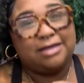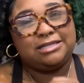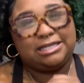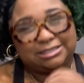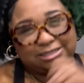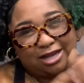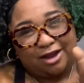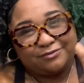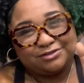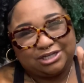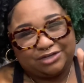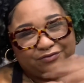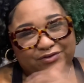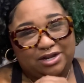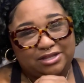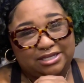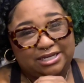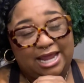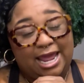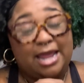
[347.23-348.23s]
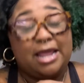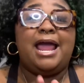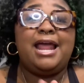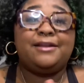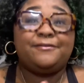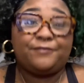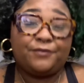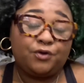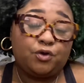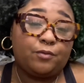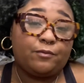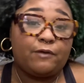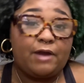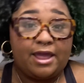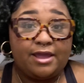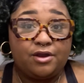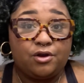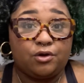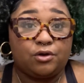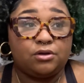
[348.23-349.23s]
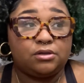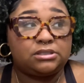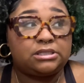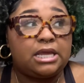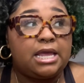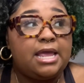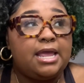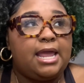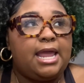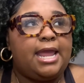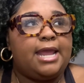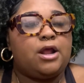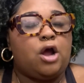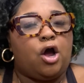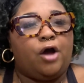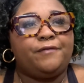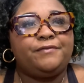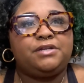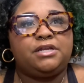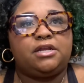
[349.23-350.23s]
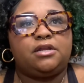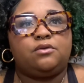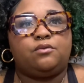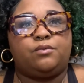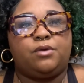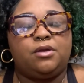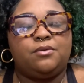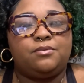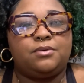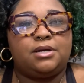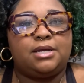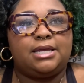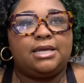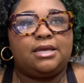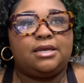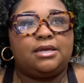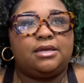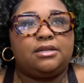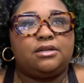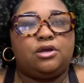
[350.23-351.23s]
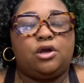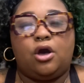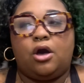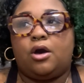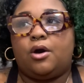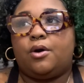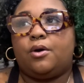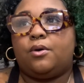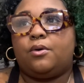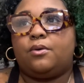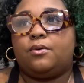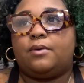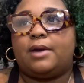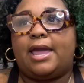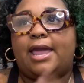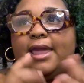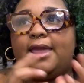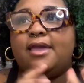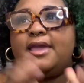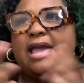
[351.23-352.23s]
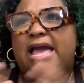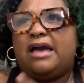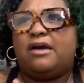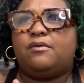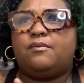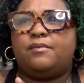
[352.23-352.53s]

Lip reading: that's a conversation for another day. I had a friend group of 8 girls, and often we would go hang out